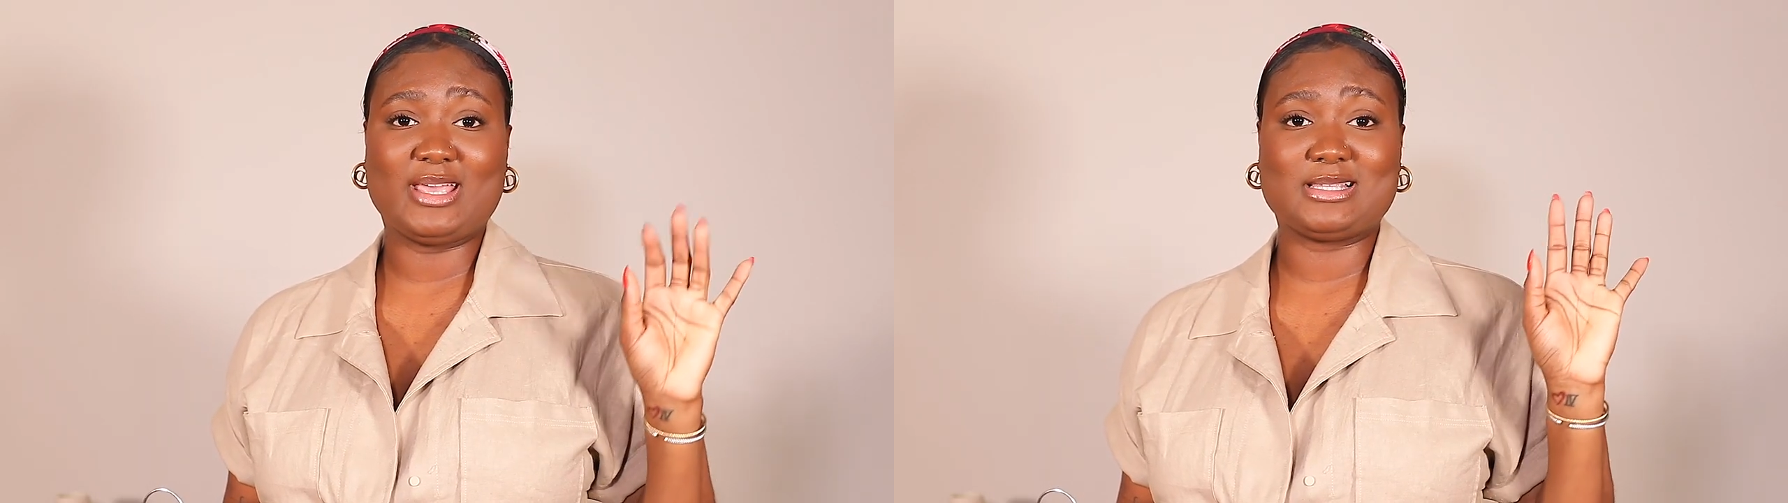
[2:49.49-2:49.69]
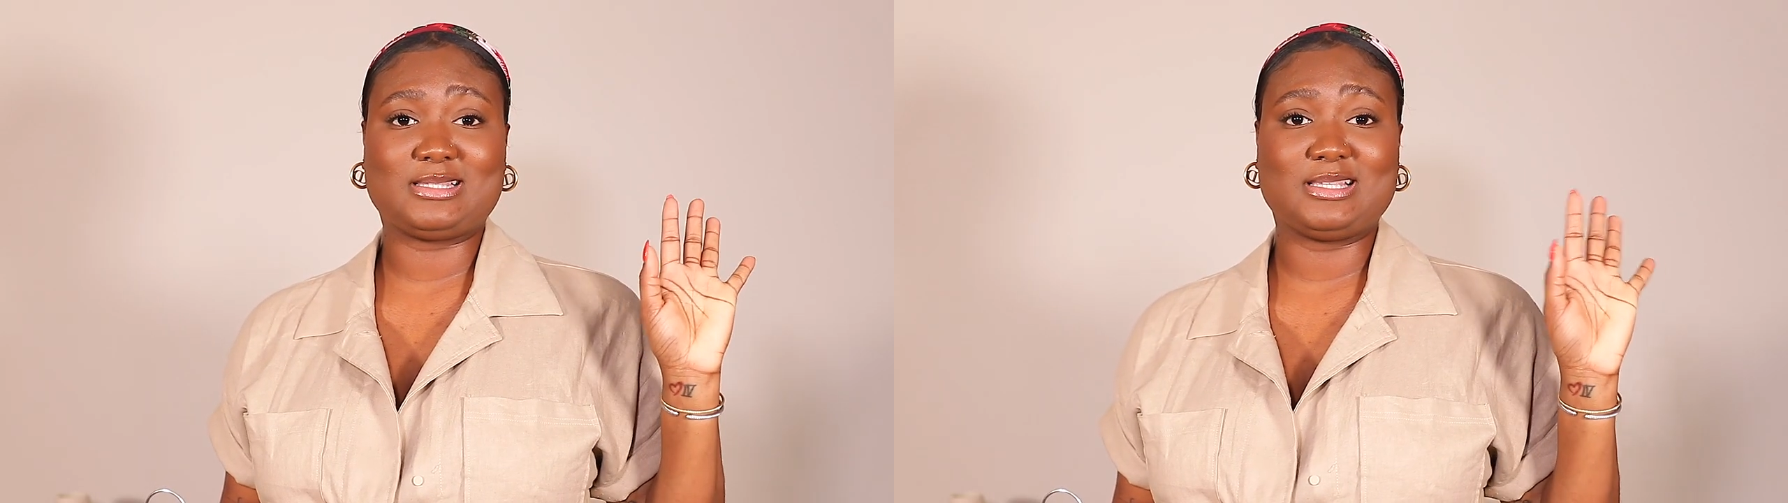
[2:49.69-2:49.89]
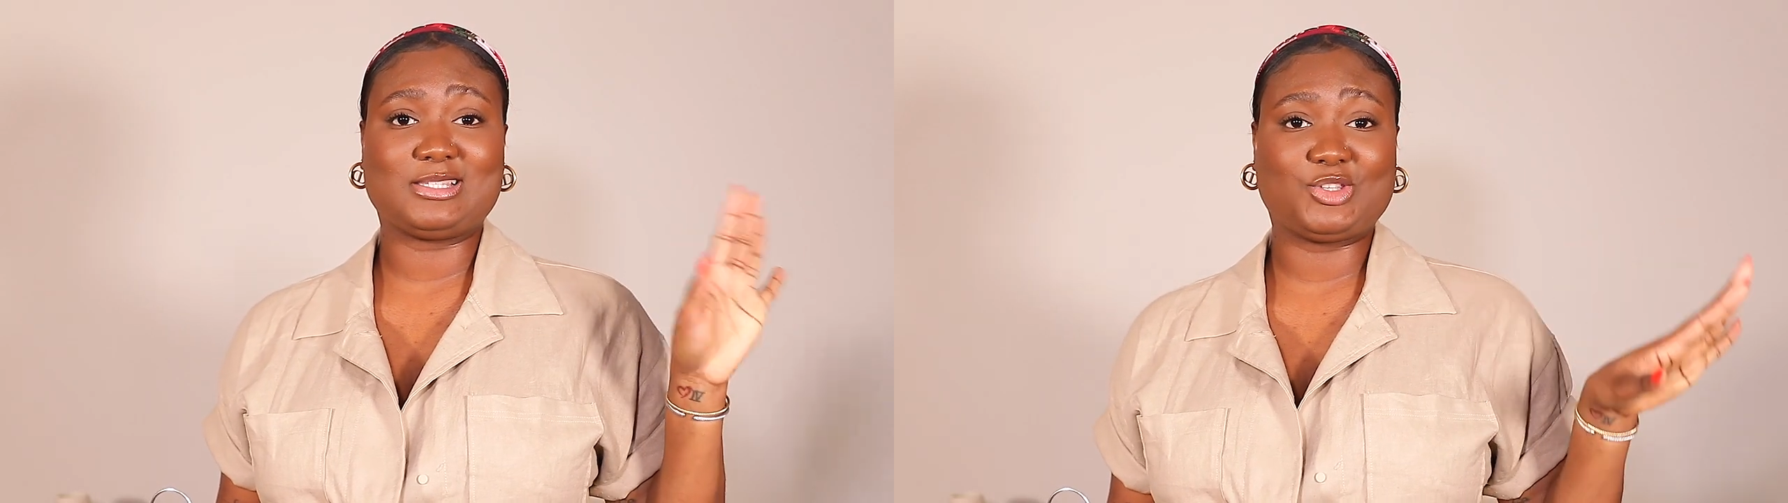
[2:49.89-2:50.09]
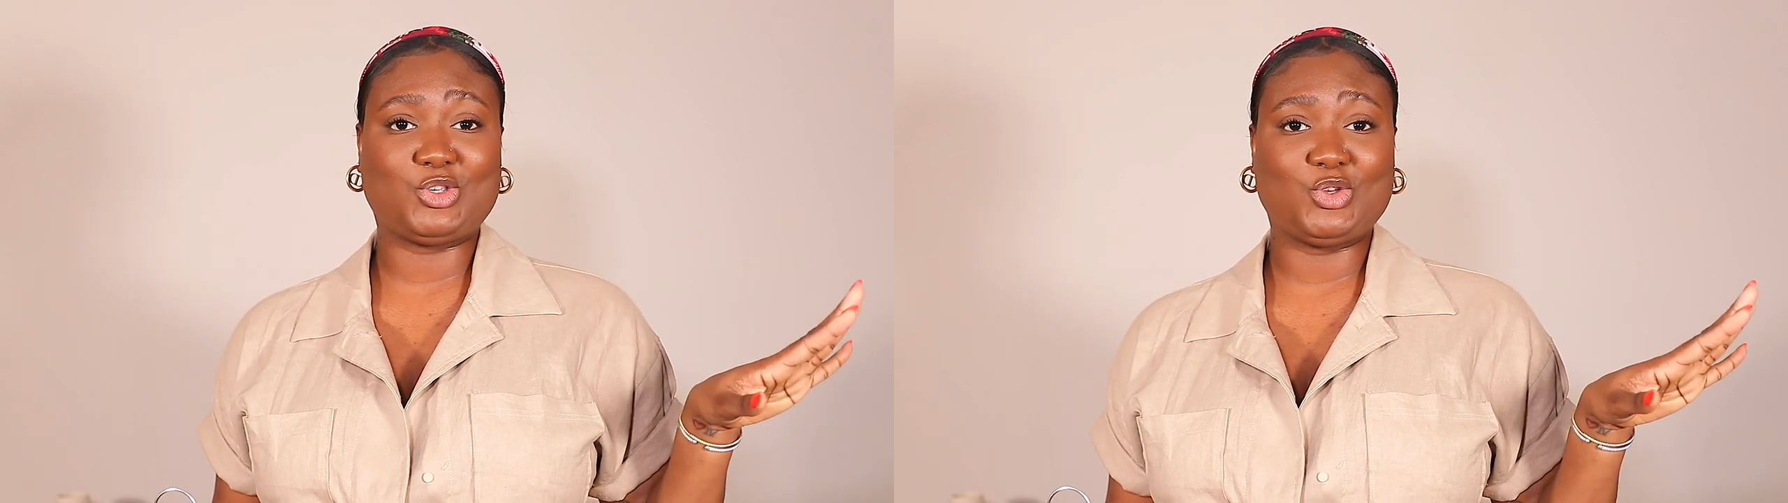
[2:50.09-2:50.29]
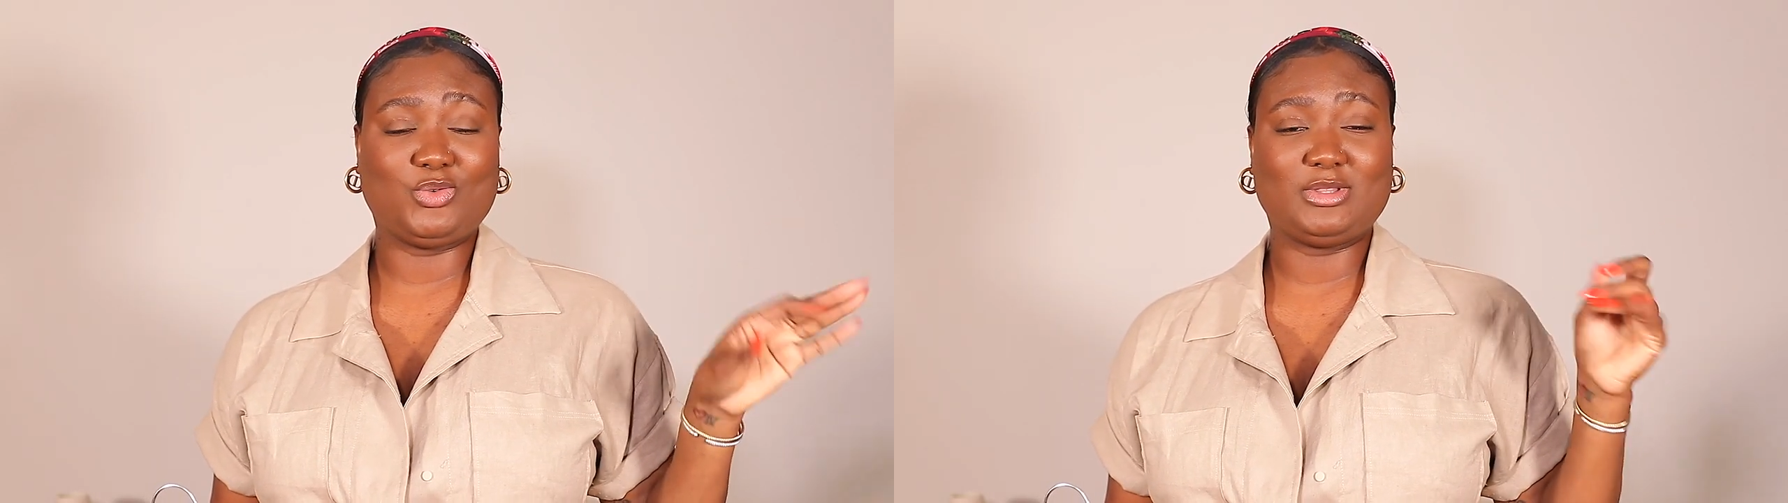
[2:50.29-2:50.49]
is this
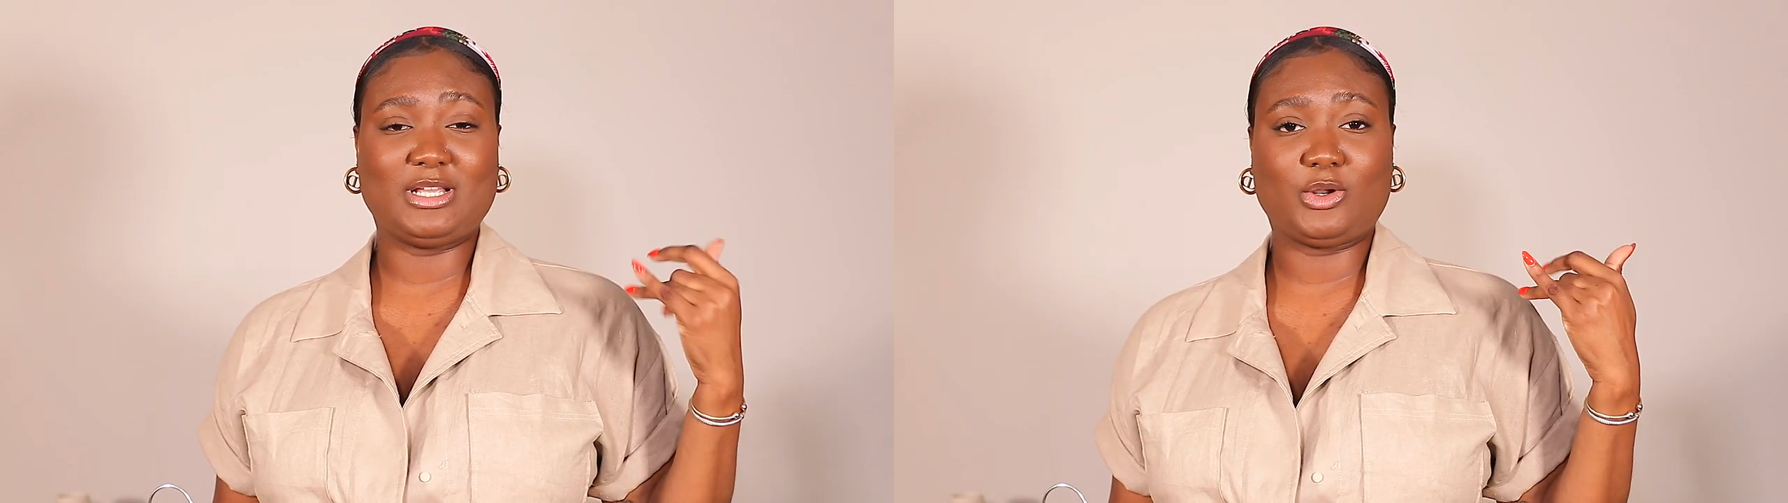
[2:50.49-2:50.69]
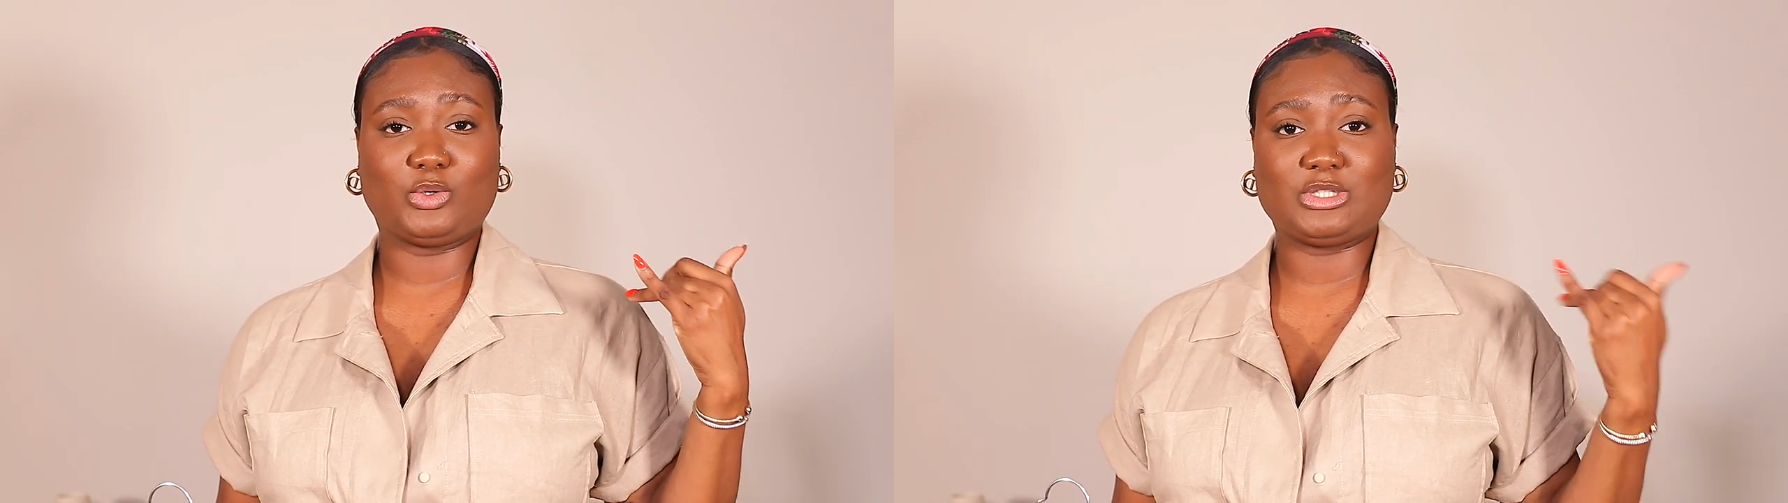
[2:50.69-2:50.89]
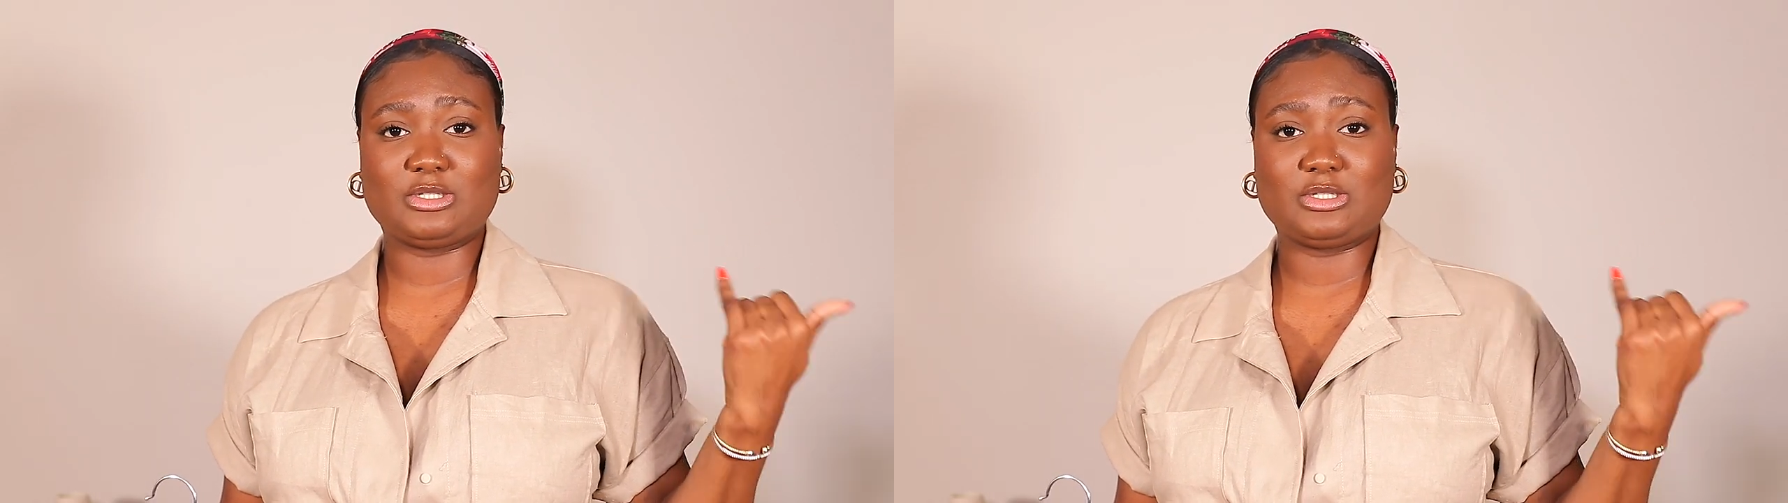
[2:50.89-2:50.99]
cute little